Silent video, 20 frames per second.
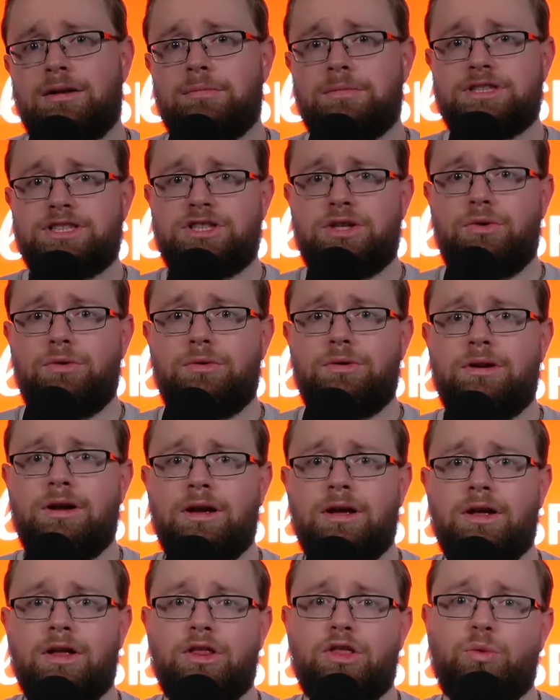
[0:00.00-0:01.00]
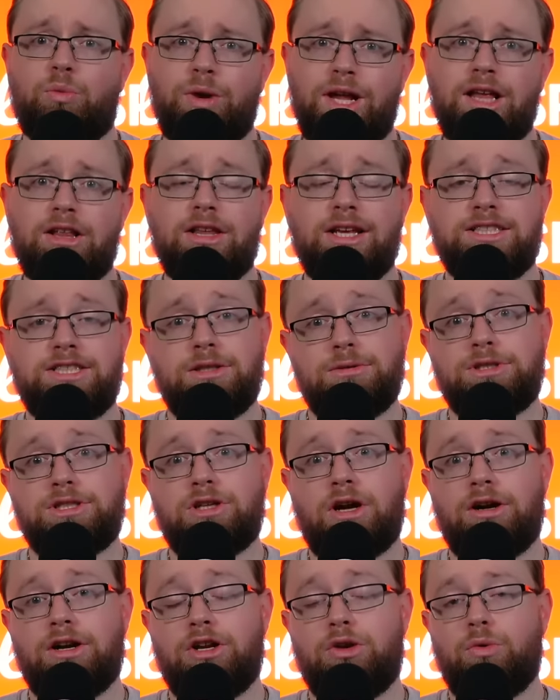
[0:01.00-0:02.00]
But soon, the real issue
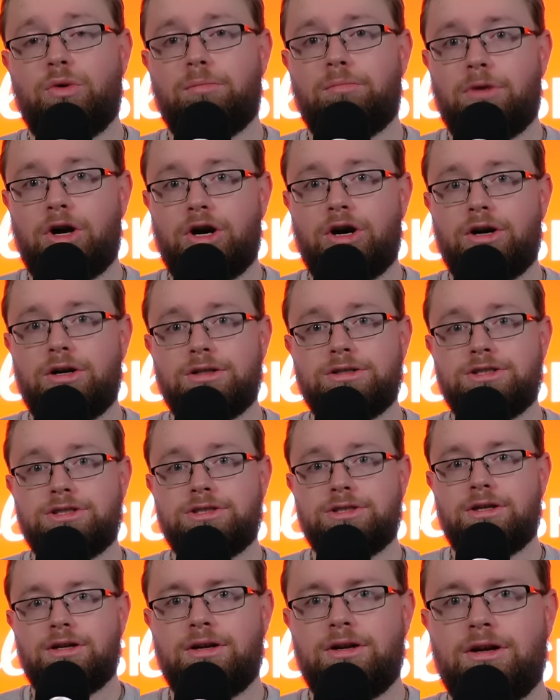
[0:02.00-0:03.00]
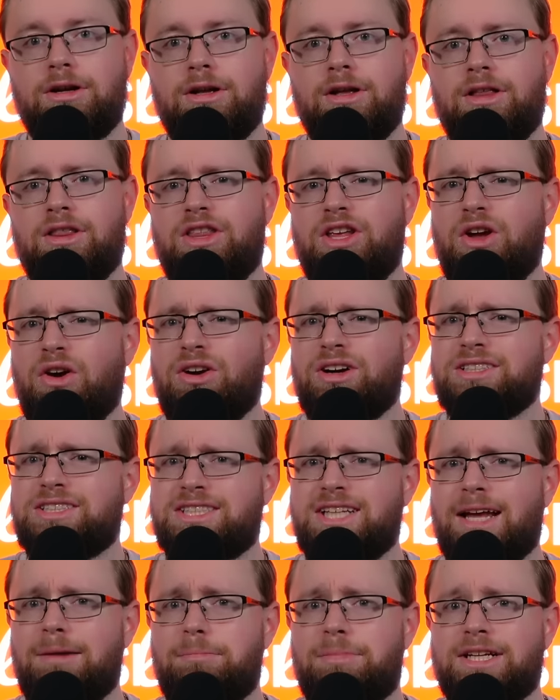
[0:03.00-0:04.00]
started to emerge. The
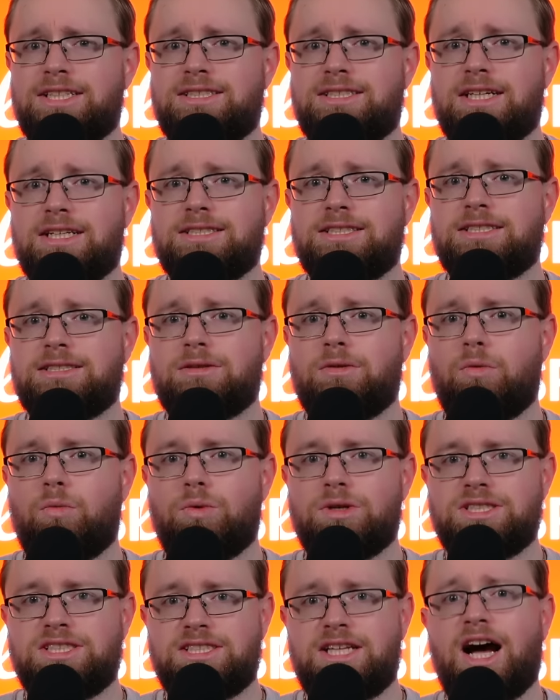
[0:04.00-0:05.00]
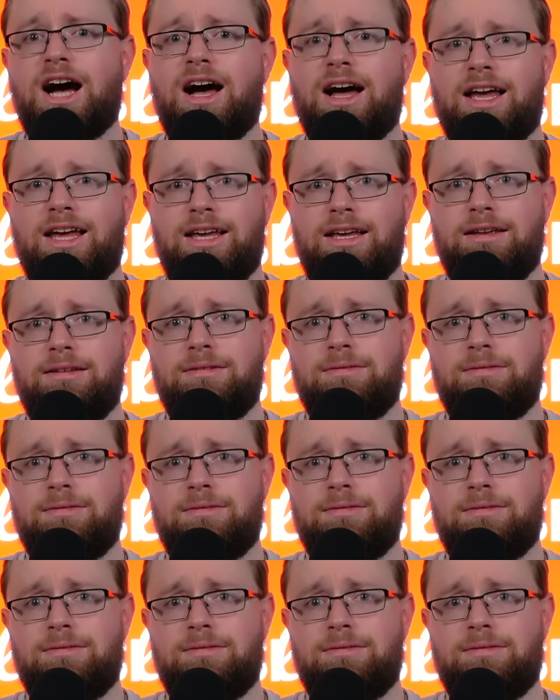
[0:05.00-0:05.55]
RSN business was dying.